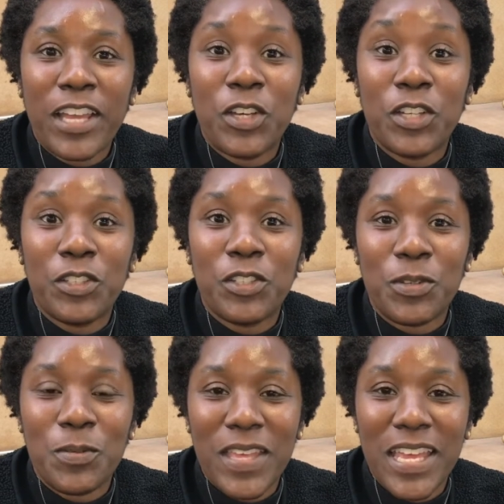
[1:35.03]
could
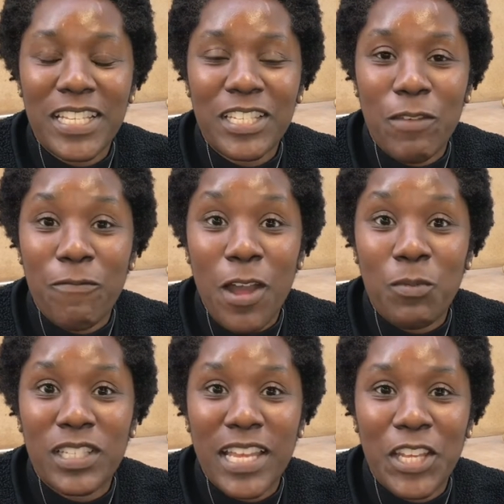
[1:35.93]
do this, if I
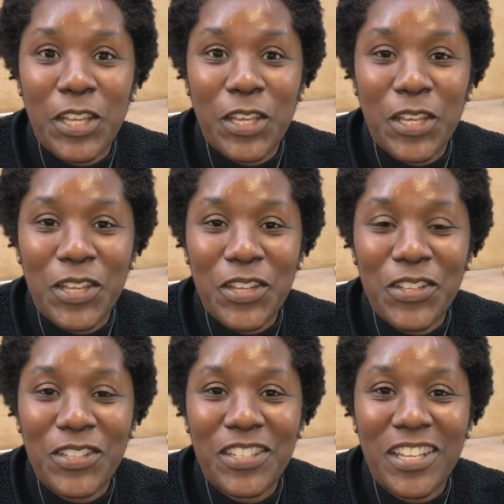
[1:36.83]
was any
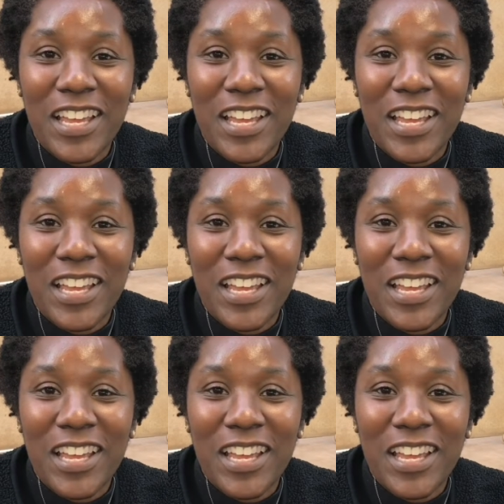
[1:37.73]
good.